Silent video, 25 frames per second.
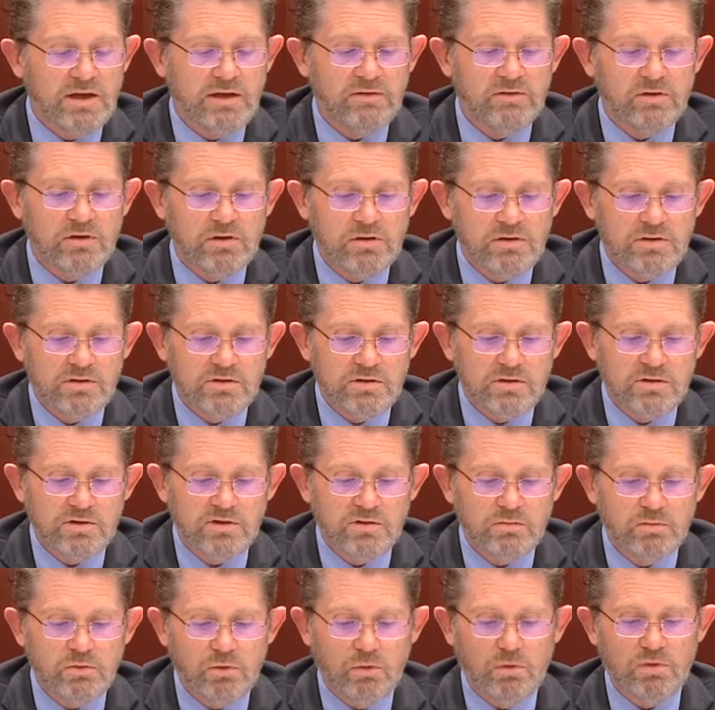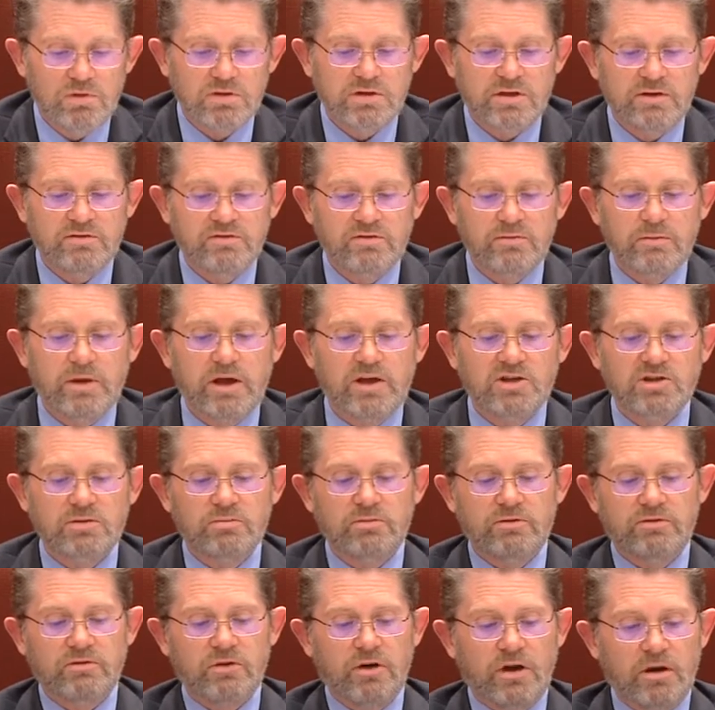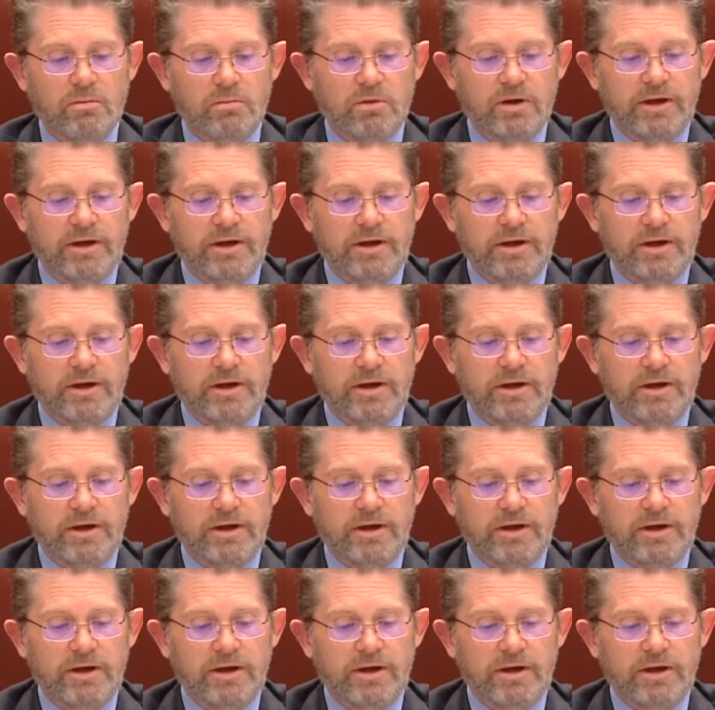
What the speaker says: evidence supports the information provided